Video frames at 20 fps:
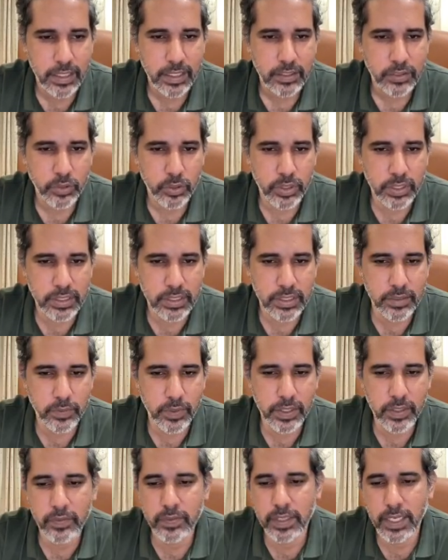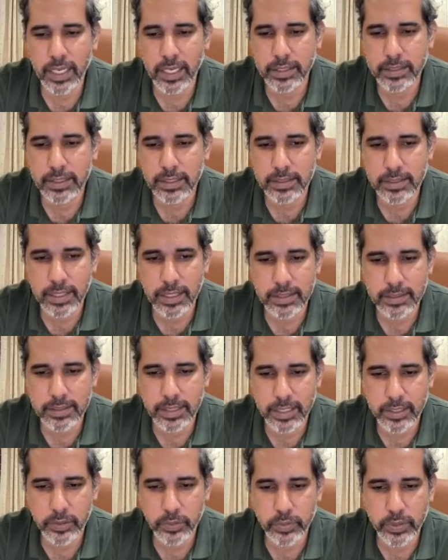So this is one of the SSRs
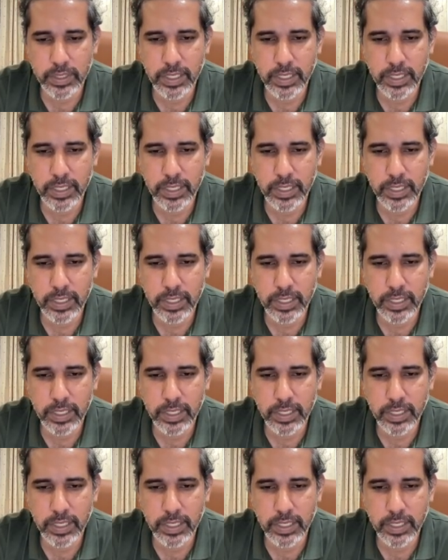that you